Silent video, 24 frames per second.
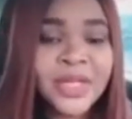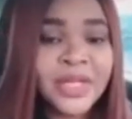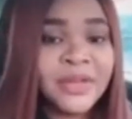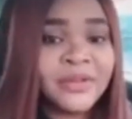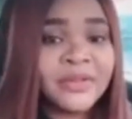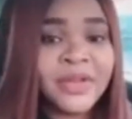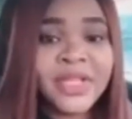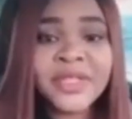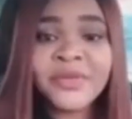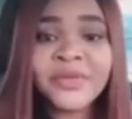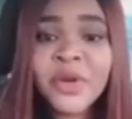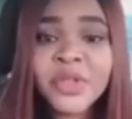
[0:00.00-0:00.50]

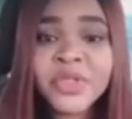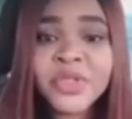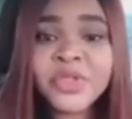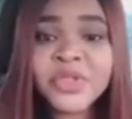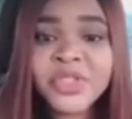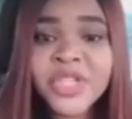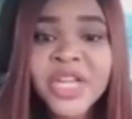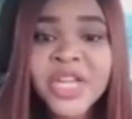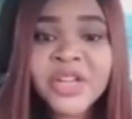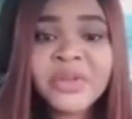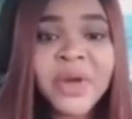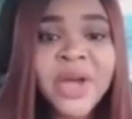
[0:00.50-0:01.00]
Fast forward to
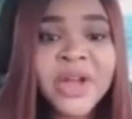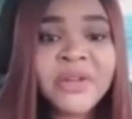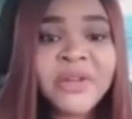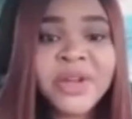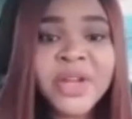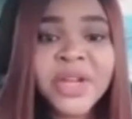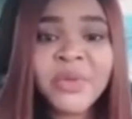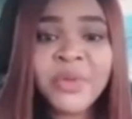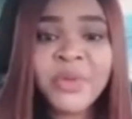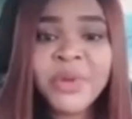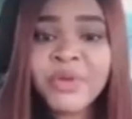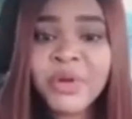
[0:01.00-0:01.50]

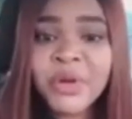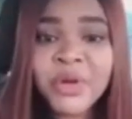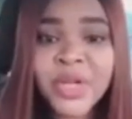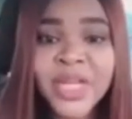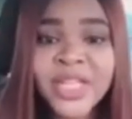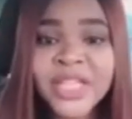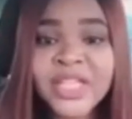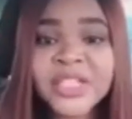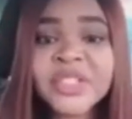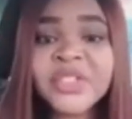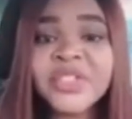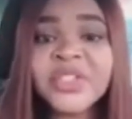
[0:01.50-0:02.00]
January, we
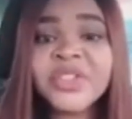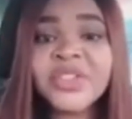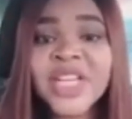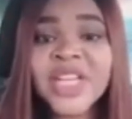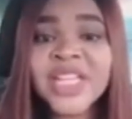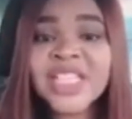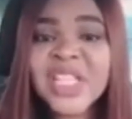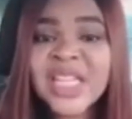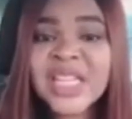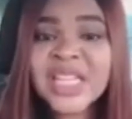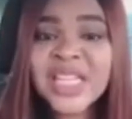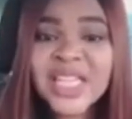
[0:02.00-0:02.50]
relocated to the
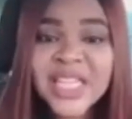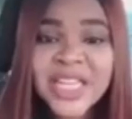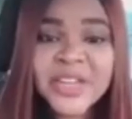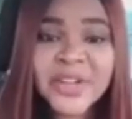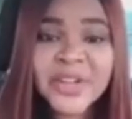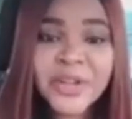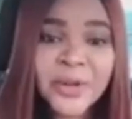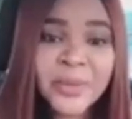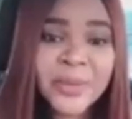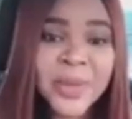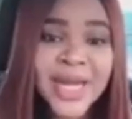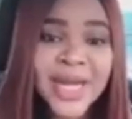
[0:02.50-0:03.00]
United
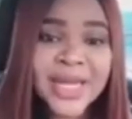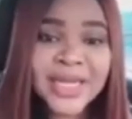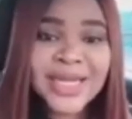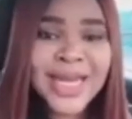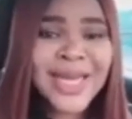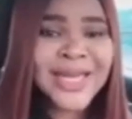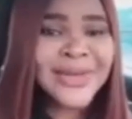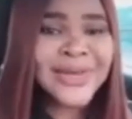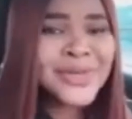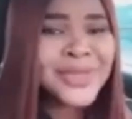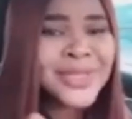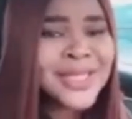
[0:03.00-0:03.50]
Kingdom and
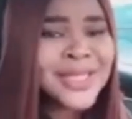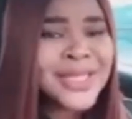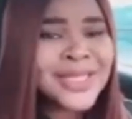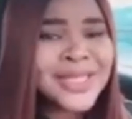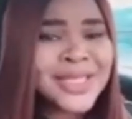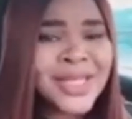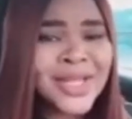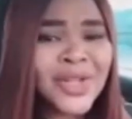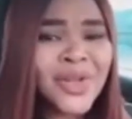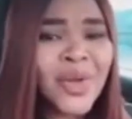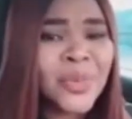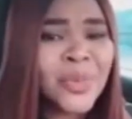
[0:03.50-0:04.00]
I
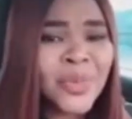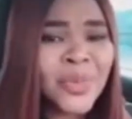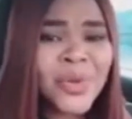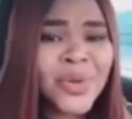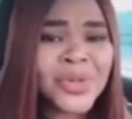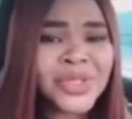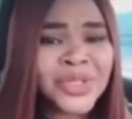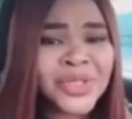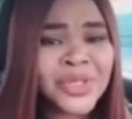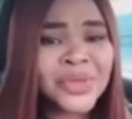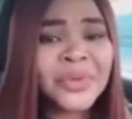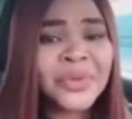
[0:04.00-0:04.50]
noticed the lump
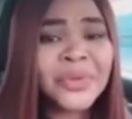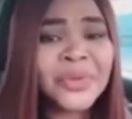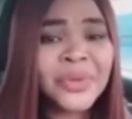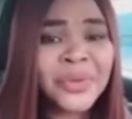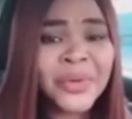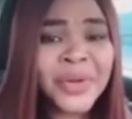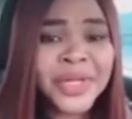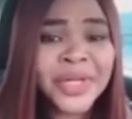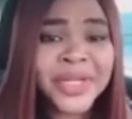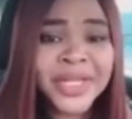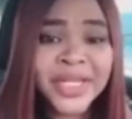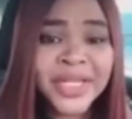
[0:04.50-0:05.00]
was still
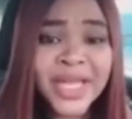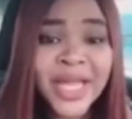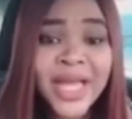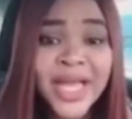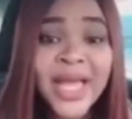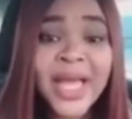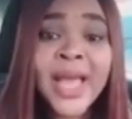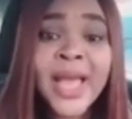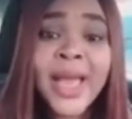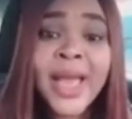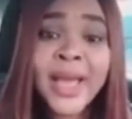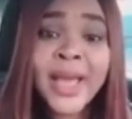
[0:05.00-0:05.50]
growing.
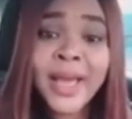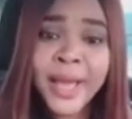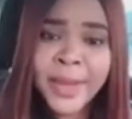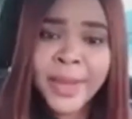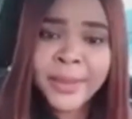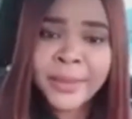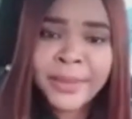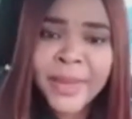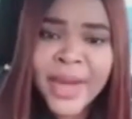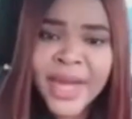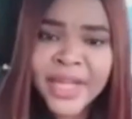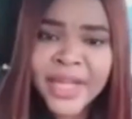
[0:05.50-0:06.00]

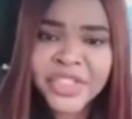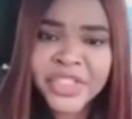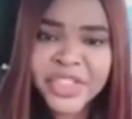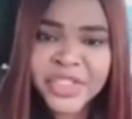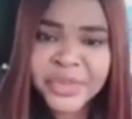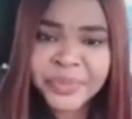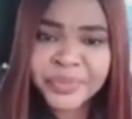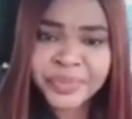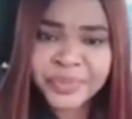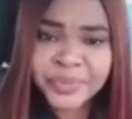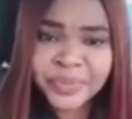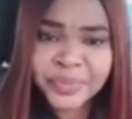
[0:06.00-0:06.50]
In
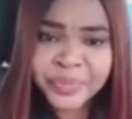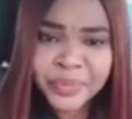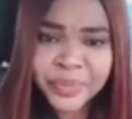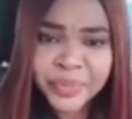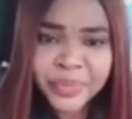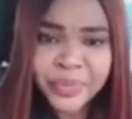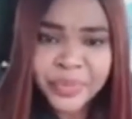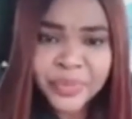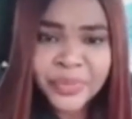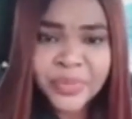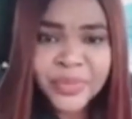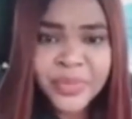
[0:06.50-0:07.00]
March,
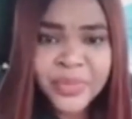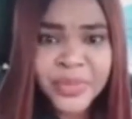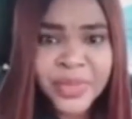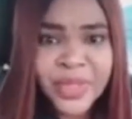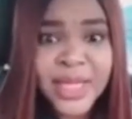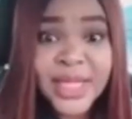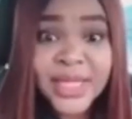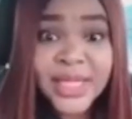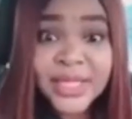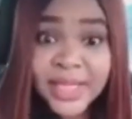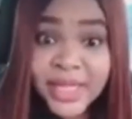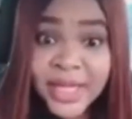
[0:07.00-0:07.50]

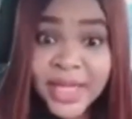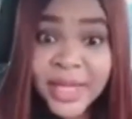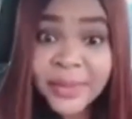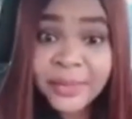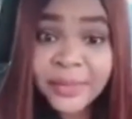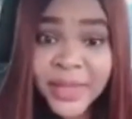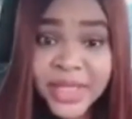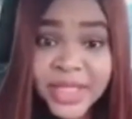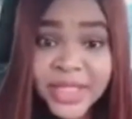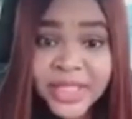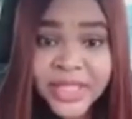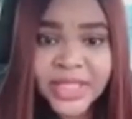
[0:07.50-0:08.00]
it
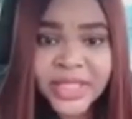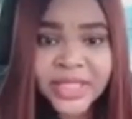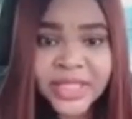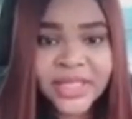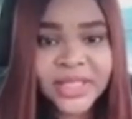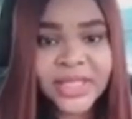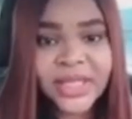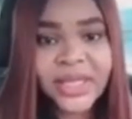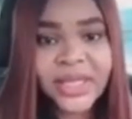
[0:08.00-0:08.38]
started bleeding.